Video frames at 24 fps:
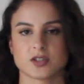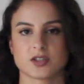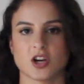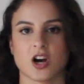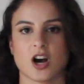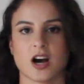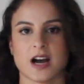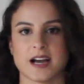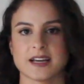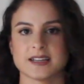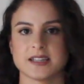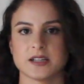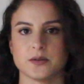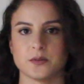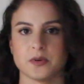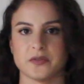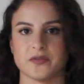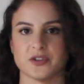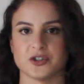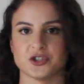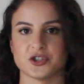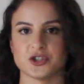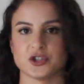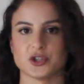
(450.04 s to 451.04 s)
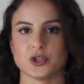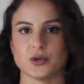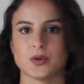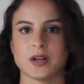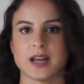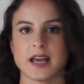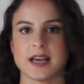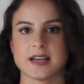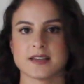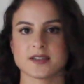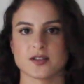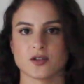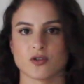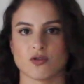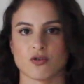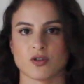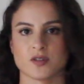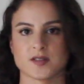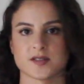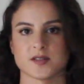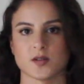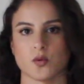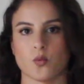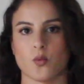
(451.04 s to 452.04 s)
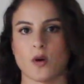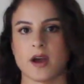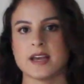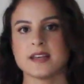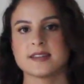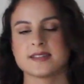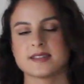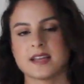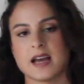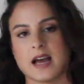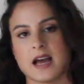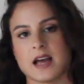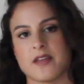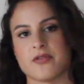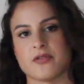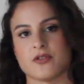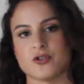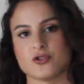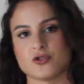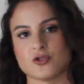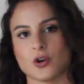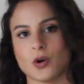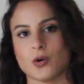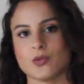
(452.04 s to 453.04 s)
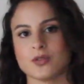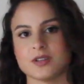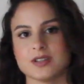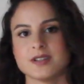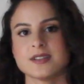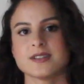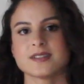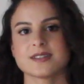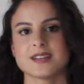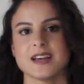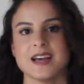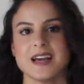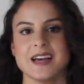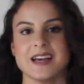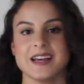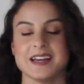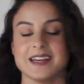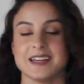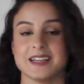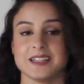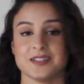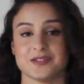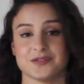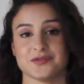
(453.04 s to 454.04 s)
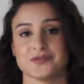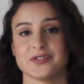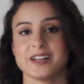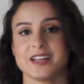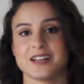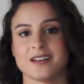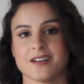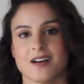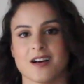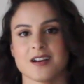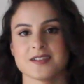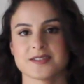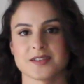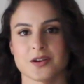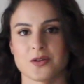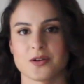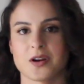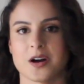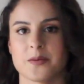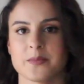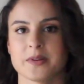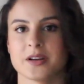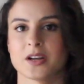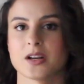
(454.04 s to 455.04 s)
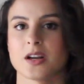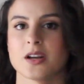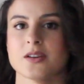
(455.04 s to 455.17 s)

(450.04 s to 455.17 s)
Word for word: tied it with a shoelace across the waist and the shoulders. It's really nice, I'll come in